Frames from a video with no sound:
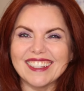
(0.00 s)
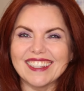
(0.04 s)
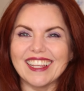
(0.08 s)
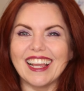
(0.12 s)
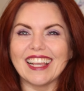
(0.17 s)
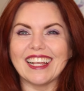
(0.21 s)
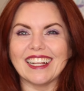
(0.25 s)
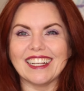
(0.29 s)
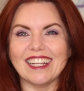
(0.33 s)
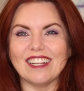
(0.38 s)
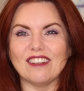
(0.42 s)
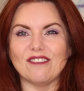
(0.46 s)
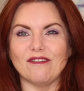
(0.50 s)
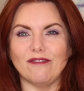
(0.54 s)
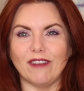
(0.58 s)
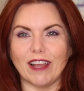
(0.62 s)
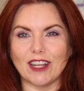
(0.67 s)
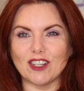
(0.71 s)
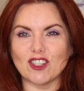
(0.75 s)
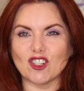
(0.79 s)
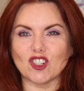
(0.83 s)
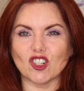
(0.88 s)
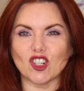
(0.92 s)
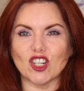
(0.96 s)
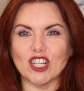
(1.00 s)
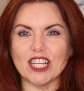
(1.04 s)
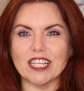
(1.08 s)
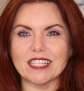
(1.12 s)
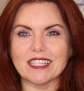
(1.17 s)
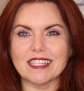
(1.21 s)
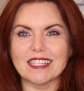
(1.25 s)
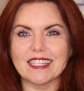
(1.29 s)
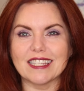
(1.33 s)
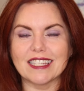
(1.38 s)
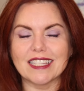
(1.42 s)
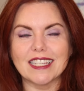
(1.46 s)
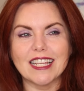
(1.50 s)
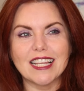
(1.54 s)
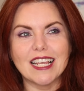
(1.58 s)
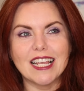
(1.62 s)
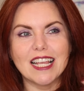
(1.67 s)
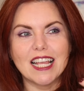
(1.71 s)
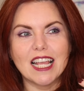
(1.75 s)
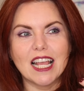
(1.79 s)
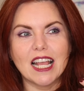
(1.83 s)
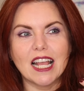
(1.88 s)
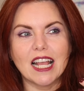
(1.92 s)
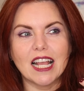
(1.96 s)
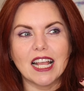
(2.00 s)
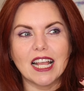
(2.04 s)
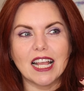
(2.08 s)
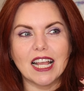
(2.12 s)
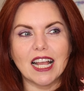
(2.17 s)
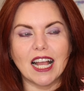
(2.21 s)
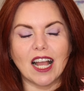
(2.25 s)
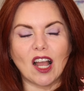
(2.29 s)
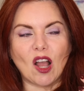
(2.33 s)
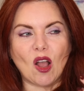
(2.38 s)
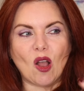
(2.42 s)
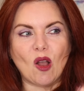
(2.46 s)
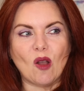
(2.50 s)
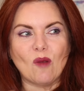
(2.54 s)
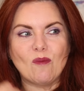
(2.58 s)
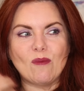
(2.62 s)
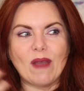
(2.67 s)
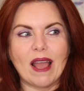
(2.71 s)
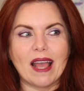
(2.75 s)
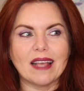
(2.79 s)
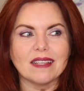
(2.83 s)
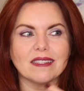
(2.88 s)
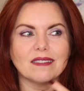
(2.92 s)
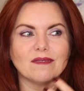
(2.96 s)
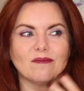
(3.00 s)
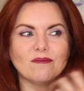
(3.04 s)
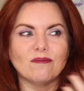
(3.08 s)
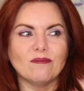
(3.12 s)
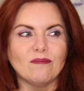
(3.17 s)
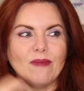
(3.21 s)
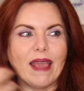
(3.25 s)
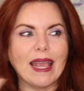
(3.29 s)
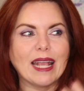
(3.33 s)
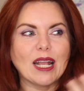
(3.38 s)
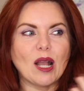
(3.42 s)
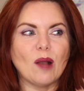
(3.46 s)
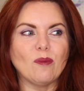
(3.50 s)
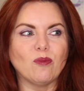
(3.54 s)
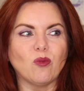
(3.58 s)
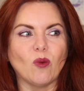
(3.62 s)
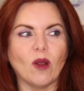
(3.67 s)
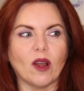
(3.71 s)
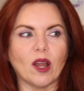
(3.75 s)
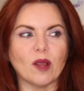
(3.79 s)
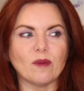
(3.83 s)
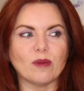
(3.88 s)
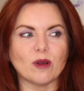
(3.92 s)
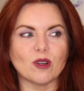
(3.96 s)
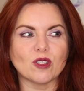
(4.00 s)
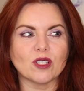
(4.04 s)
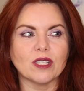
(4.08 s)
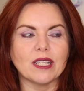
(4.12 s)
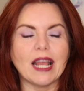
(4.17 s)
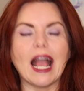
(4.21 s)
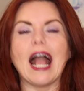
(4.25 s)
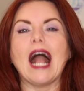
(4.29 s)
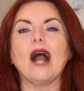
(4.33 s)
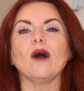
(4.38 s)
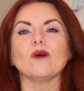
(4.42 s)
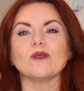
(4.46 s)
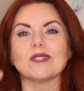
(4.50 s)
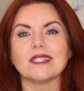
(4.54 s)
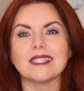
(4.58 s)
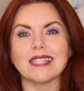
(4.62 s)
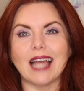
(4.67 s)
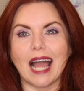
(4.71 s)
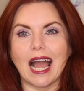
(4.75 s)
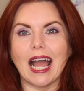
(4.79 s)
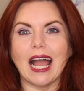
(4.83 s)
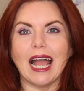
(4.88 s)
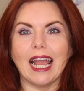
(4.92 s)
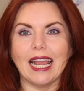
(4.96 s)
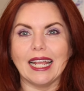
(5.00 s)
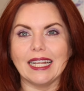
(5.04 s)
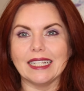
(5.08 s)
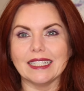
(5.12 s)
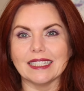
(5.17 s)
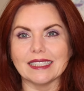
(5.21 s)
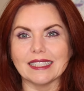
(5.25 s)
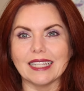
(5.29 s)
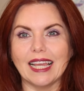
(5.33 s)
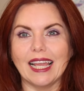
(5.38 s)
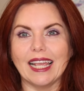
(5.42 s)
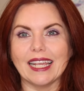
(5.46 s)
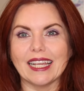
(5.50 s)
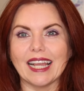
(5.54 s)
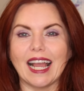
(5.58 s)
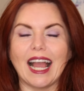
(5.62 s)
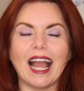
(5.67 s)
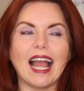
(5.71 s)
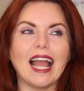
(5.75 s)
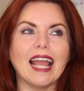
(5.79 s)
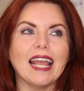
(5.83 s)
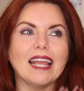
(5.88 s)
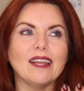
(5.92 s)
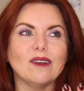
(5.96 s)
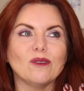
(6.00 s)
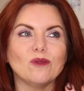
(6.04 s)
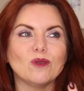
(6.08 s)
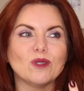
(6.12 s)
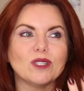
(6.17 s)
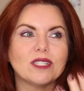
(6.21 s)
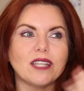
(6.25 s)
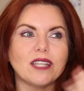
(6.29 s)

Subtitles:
like an adventurous makeup wearing person outside. Like, I would